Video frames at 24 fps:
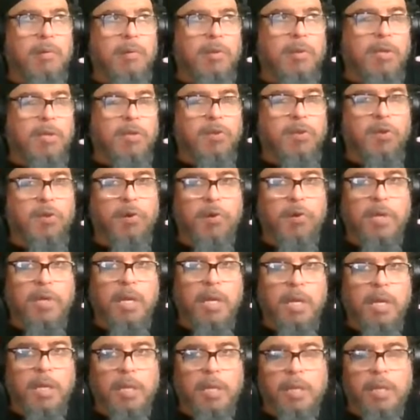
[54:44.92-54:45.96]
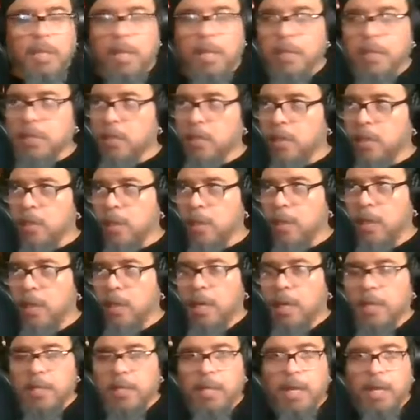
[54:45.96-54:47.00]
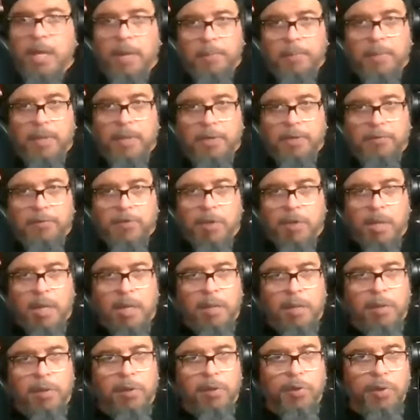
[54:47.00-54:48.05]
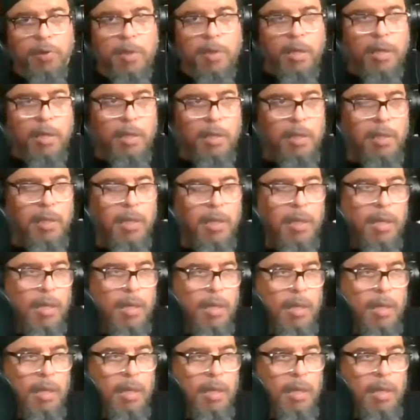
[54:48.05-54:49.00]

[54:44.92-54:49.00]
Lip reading: the 13th, actually. I believe July 13th,